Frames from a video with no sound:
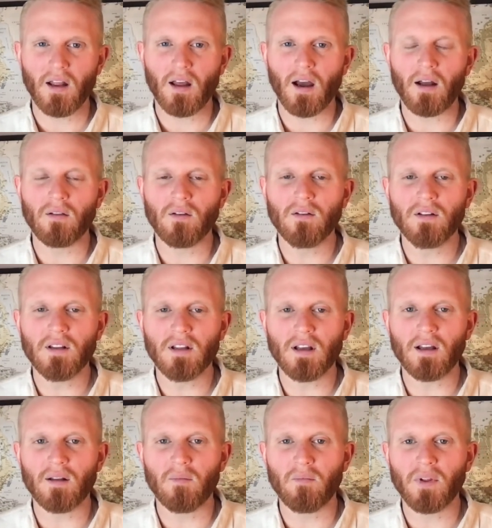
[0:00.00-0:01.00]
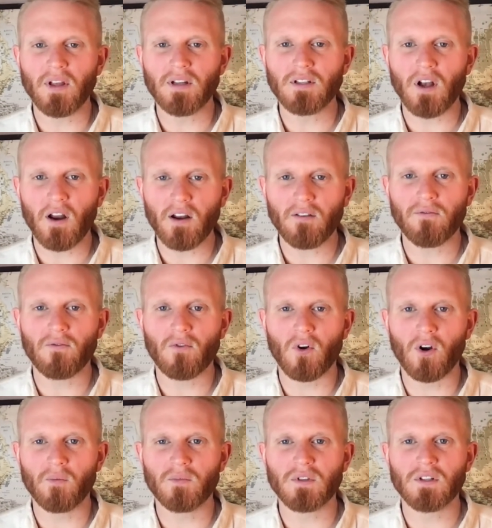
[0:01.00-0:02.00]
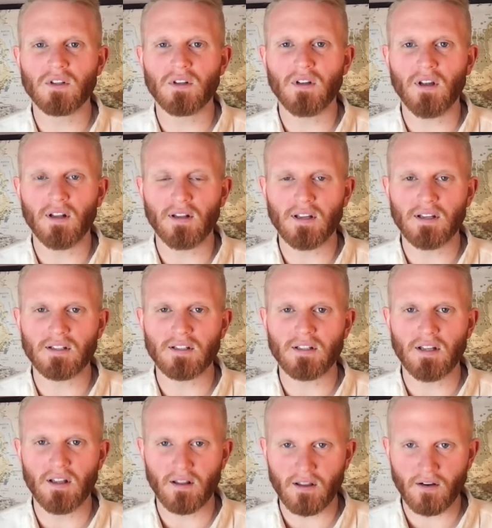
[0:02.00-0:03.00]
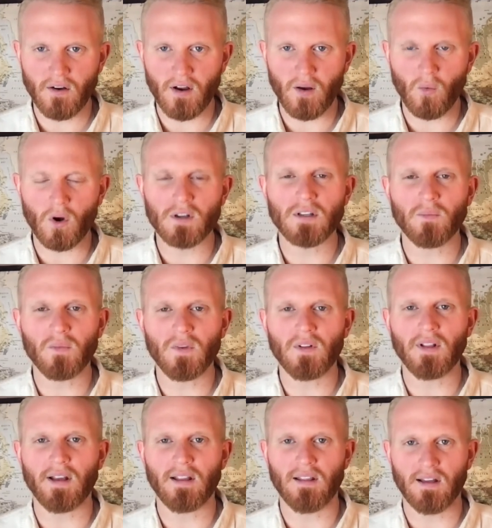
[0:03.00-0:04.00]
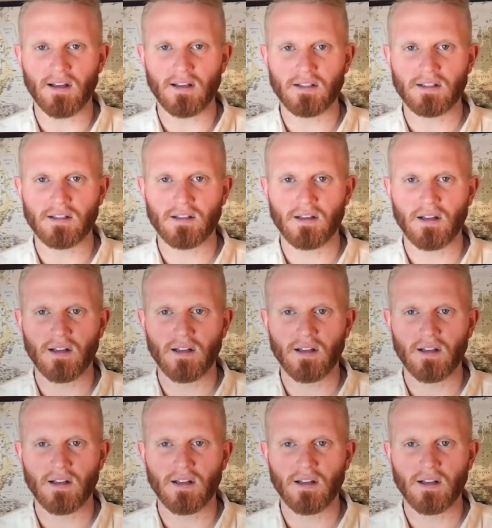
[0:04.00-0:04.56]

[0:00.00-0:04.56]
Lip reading: I learned that Platonic forms, at least in theory, work something like this: